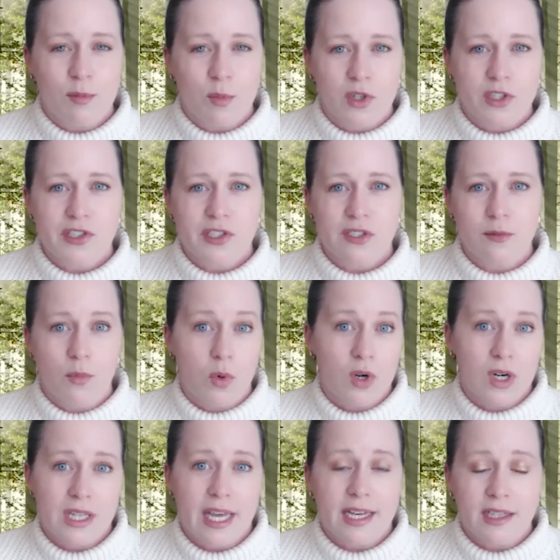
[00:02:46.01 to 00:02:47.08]

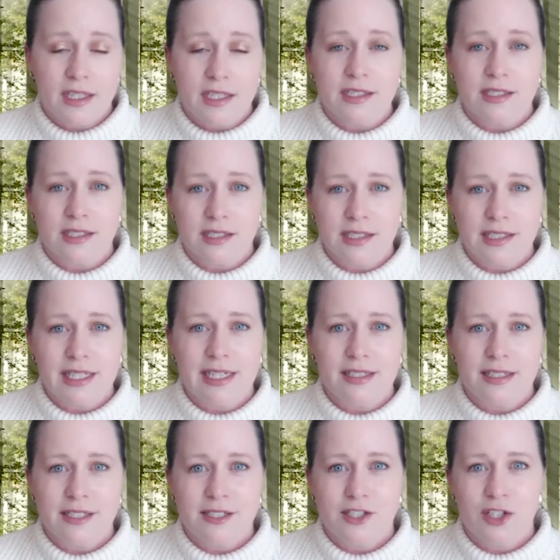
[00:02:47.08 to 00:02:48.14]
more likely to
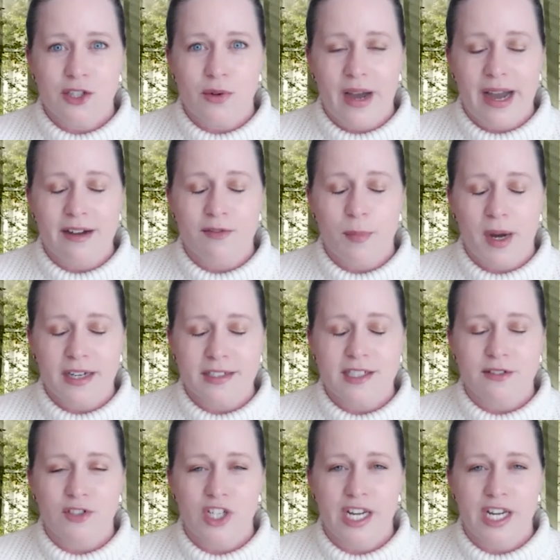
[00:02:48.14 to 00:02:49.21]
succeed to have
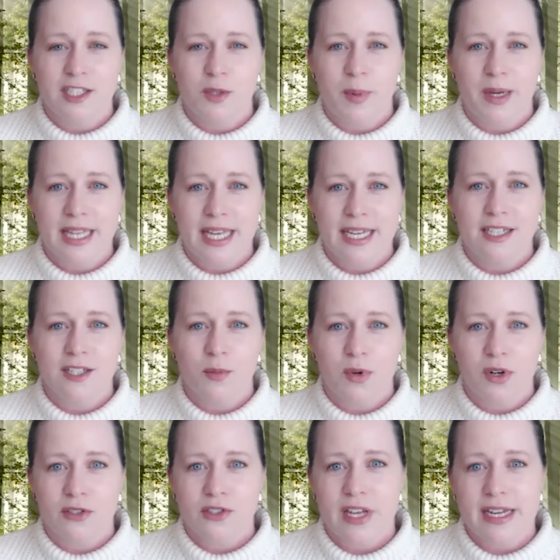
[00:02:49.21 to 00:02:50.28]
positive change by the end of the
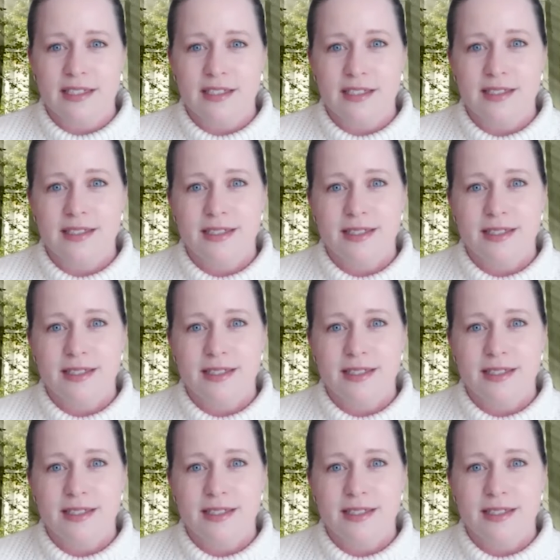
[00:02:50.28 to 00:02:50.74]
process.